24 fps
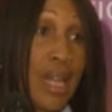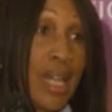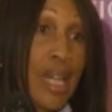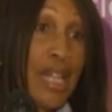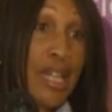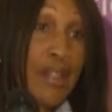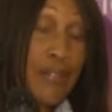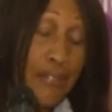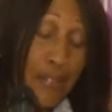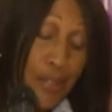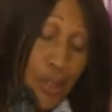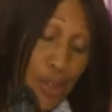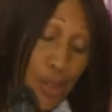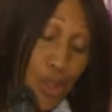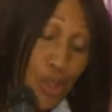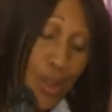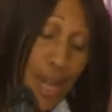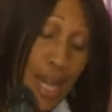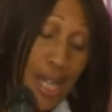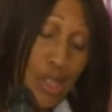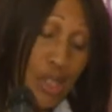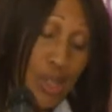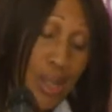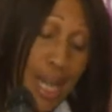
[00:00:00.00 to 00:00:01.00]
If you
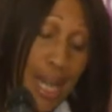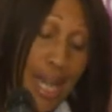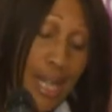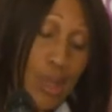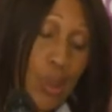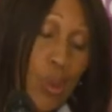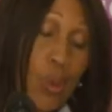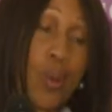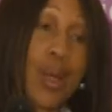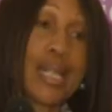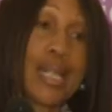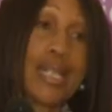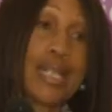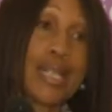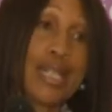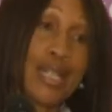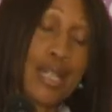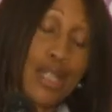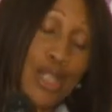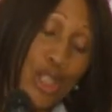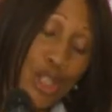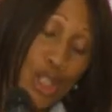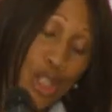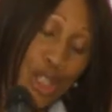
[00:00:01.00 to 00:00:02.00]
try to add
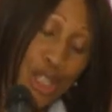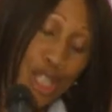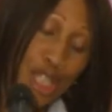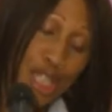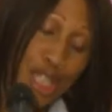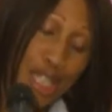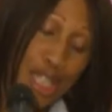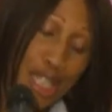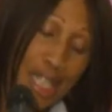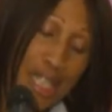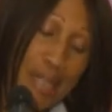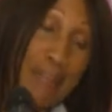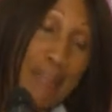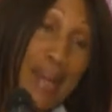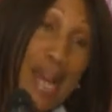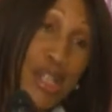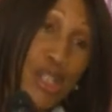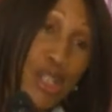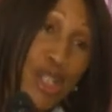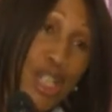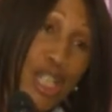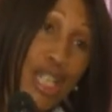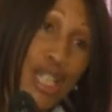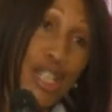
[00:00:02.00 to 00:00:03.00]
qualities such as
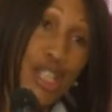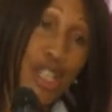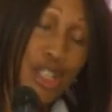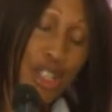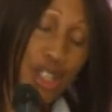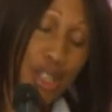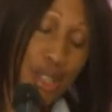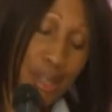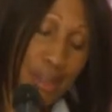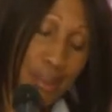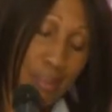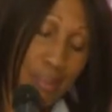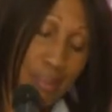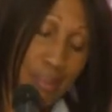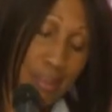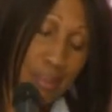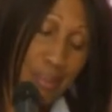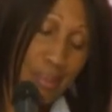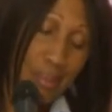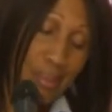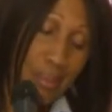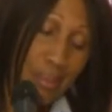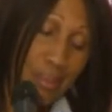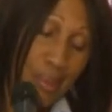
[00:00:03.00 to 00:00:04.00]
imagination,
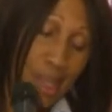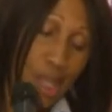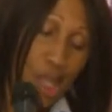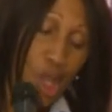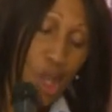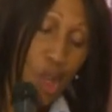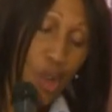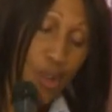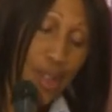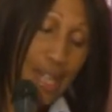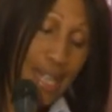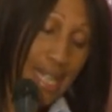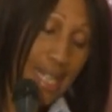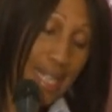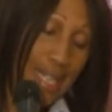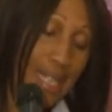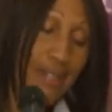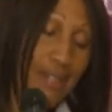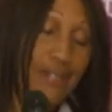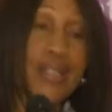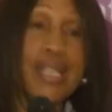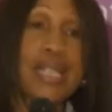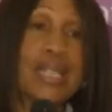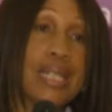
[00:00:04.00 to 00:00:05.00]

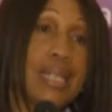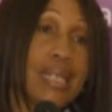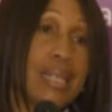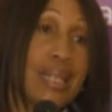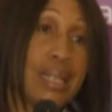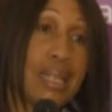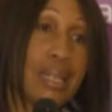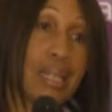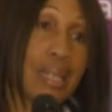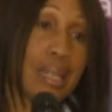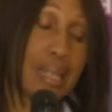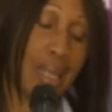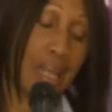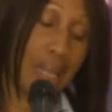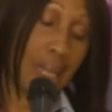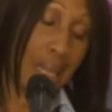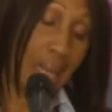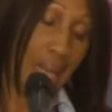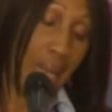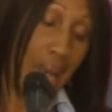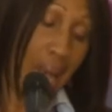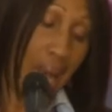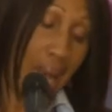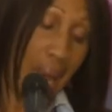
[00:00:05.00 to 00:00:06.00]
creativity,
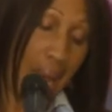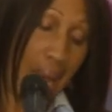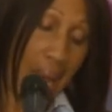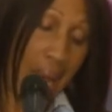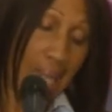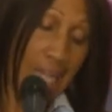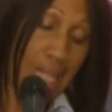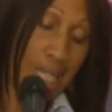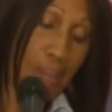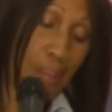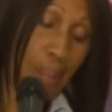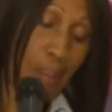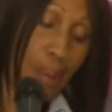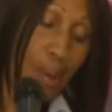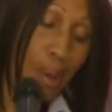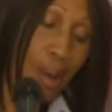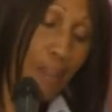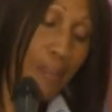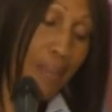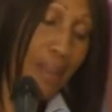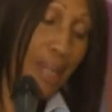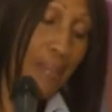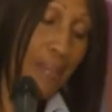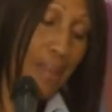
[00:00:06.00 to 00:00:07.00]
and
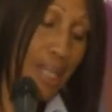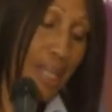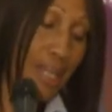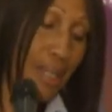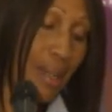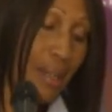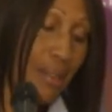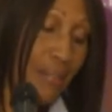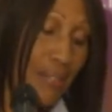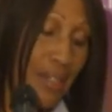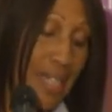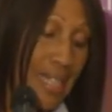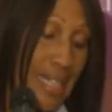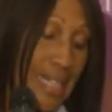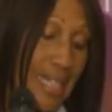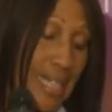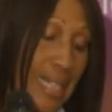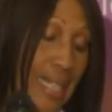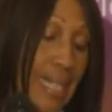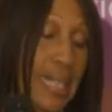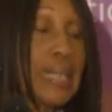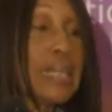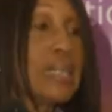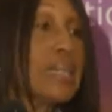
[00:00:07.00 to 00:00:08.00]
problem-solving
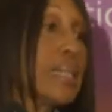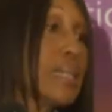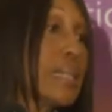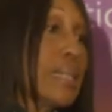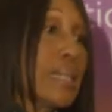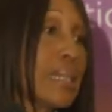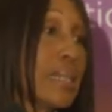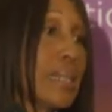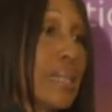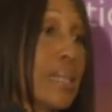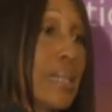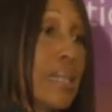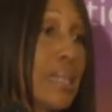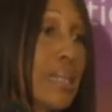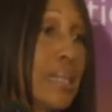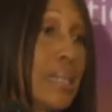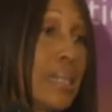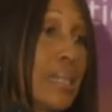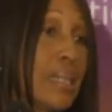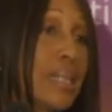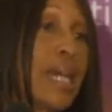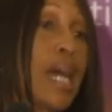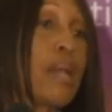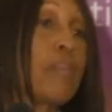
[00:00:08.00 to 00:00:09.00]
skills,
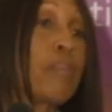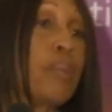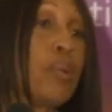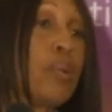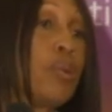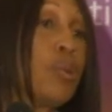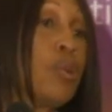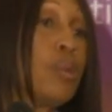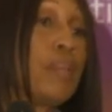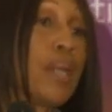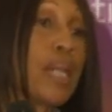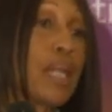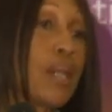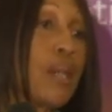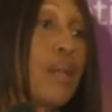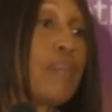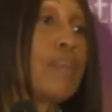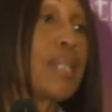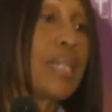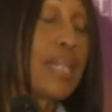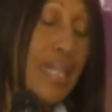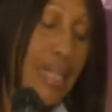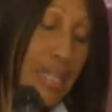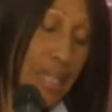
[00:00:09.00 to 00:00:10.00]
that pool
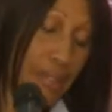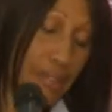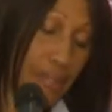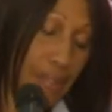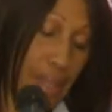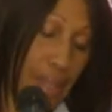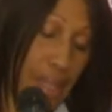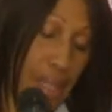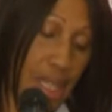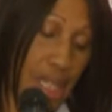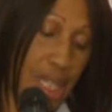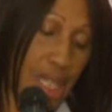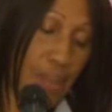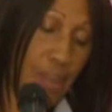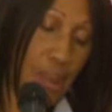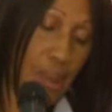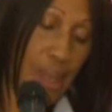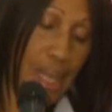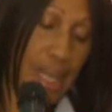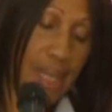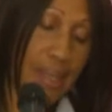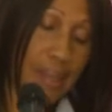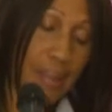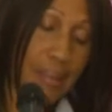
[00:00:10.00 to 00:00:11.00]
becomes even
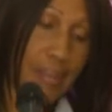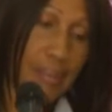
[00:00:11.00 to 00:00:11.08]
smaller.